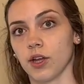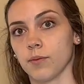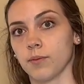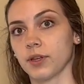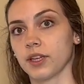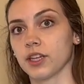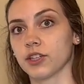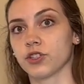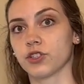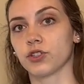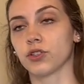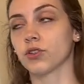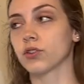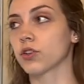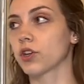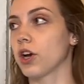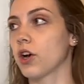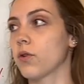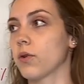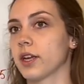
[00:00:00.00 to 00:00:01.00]
because you'll
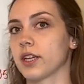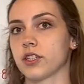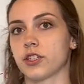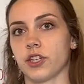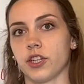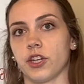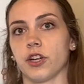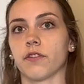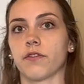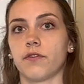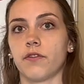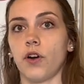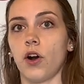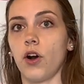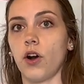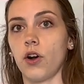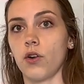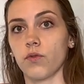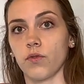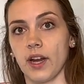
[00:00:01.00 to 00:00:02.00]
go into your
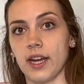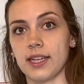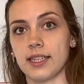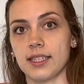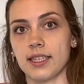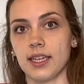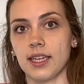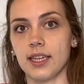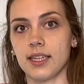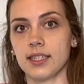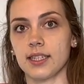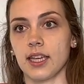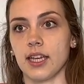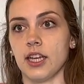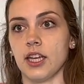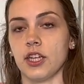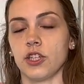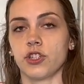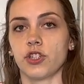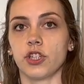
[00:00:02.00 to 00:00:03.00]
fall races
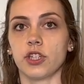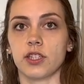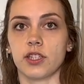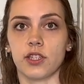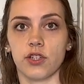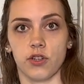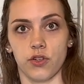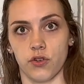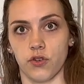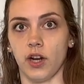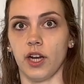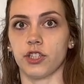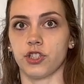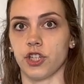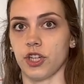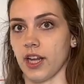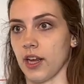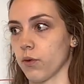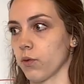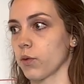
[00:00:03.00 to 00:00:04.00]
just crushing it.